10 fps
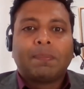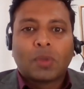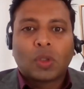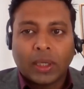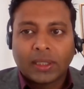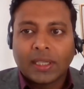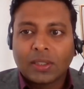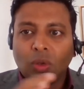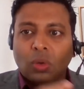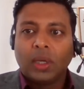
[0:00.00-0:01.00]
So I
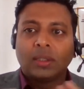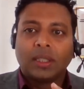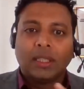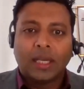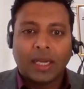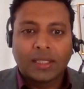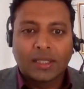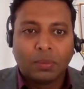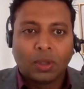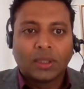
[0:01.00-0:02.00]
guess no one really has
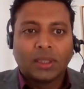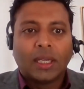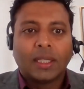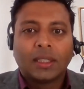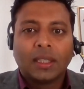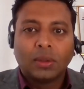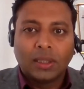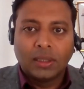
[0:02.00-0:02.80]
the moral high ground